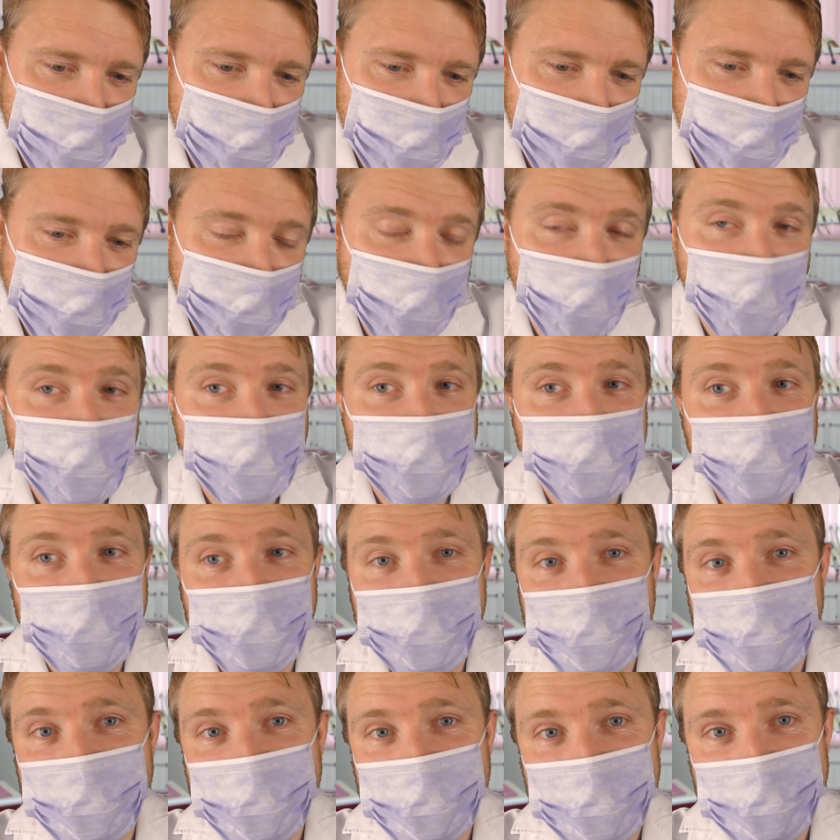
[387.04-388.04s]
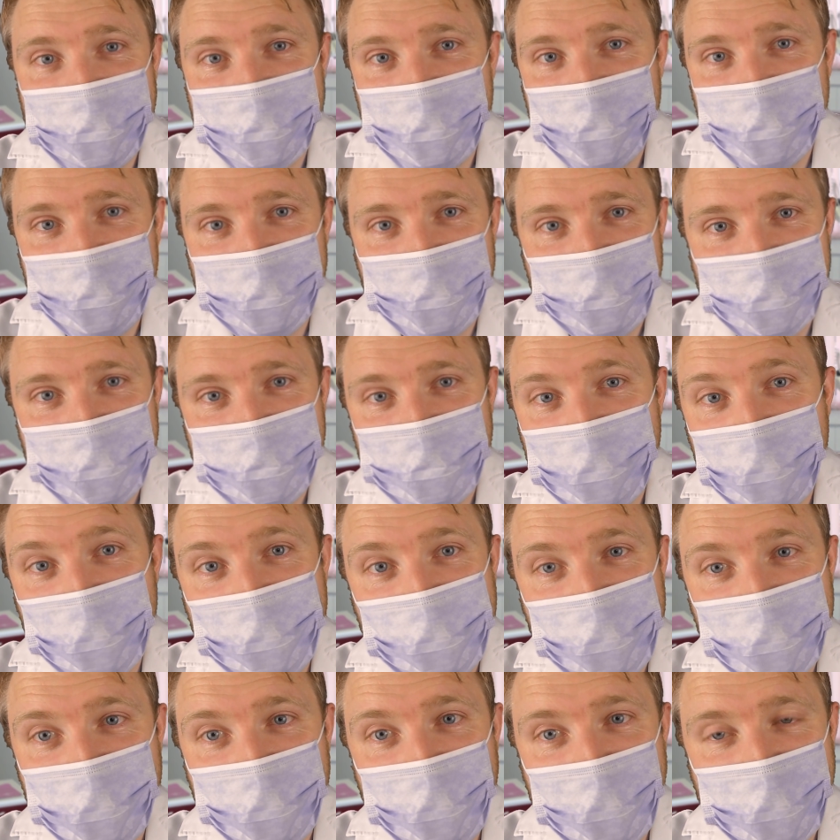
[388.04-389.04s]
Of course I
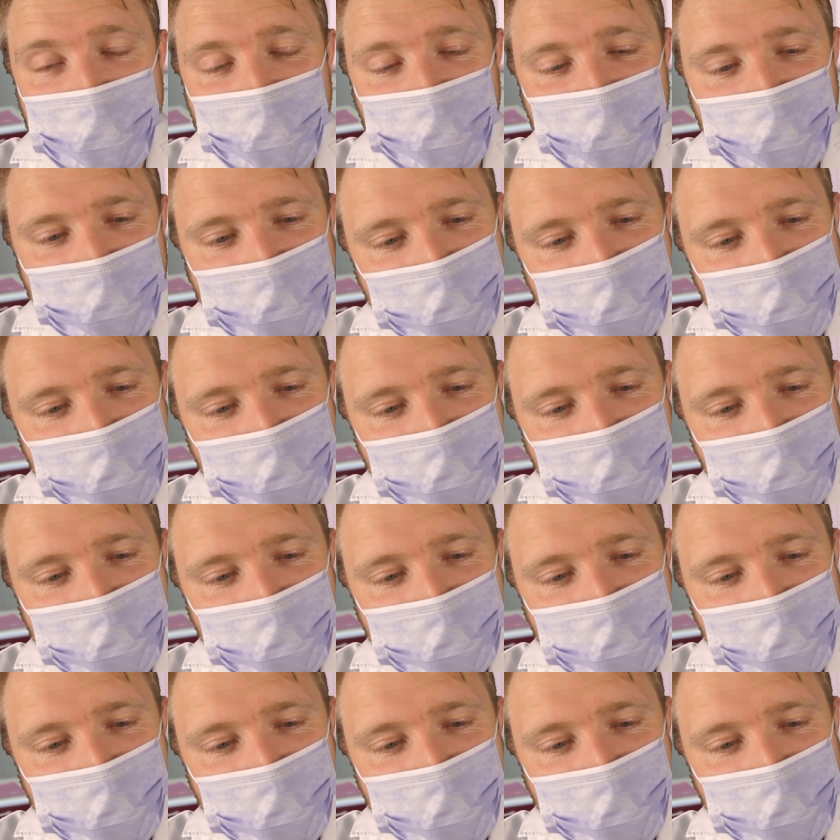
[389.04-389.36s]
brushed them anyway.